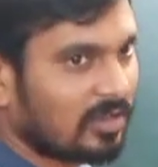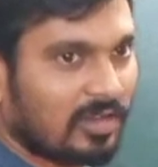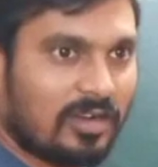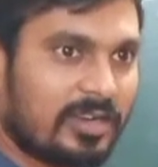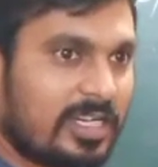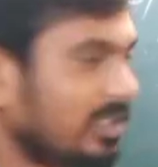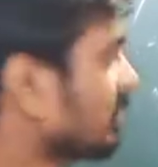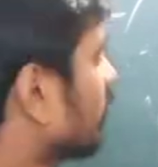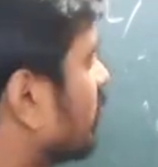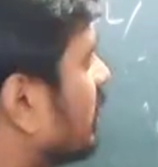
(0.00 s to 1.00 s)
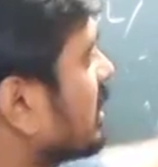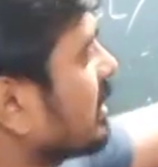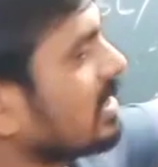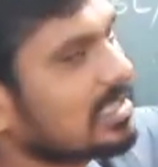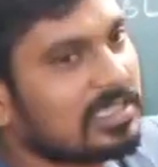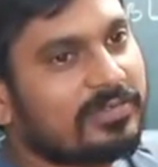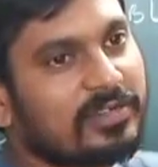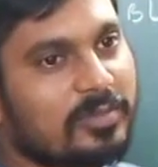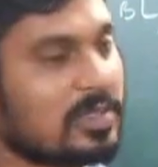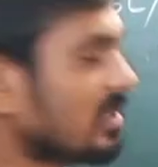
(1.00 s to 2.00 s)
Alright, so this is the
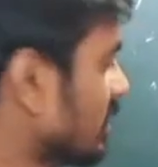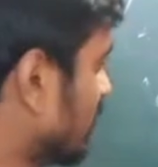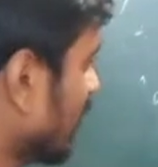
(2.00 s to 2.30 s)
different business